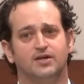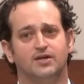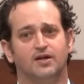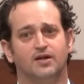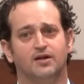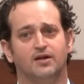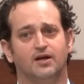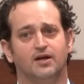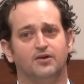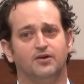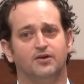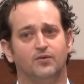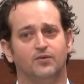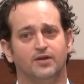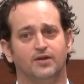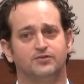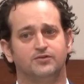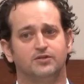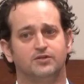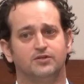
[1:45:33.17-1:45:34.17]
that I know
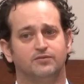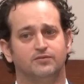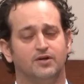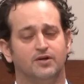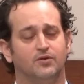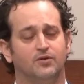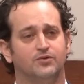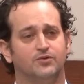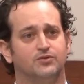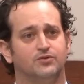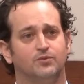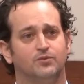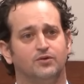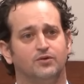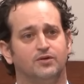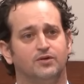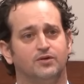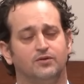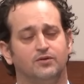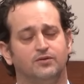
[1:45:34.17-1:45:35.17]
that Sigfredo wasn't the one
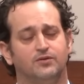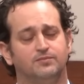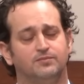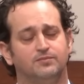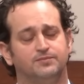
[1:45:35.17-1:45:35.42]
who killed him.